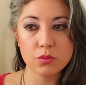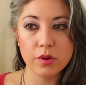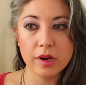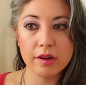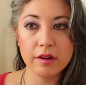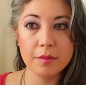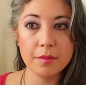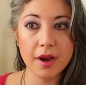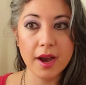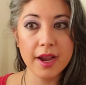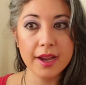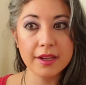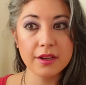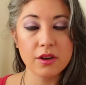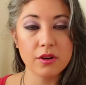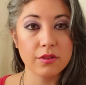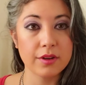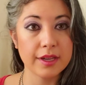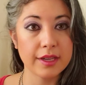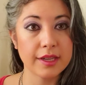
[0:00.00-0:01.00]
Where am I
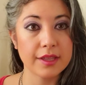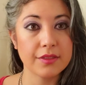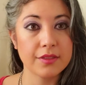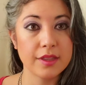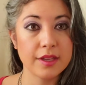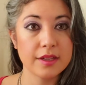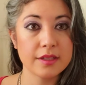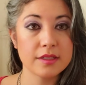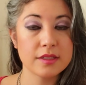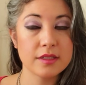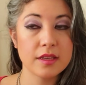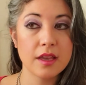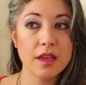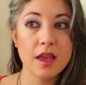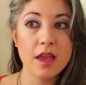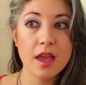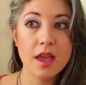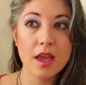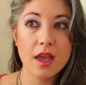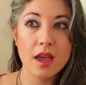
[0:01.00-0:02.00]
going in this?
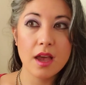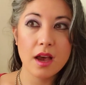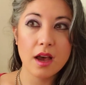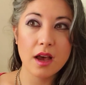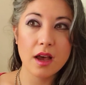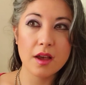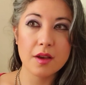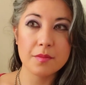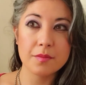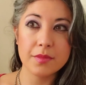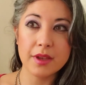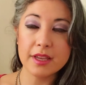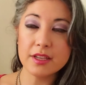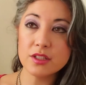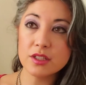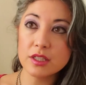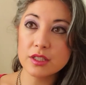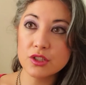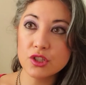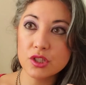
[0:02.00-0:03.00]

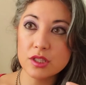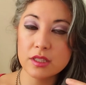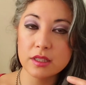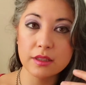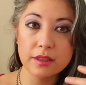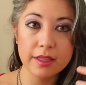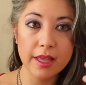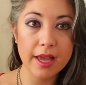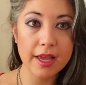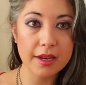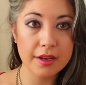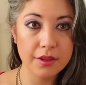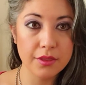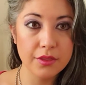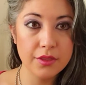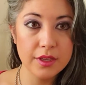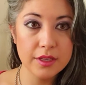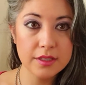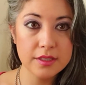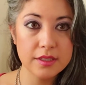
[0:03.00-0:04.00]
And to just
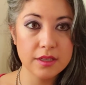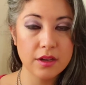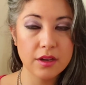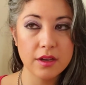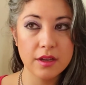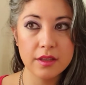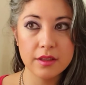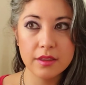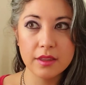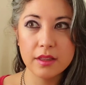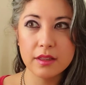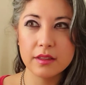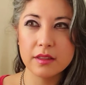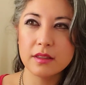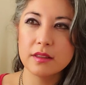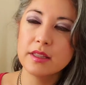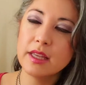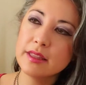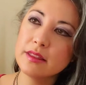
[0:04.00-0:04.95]
let the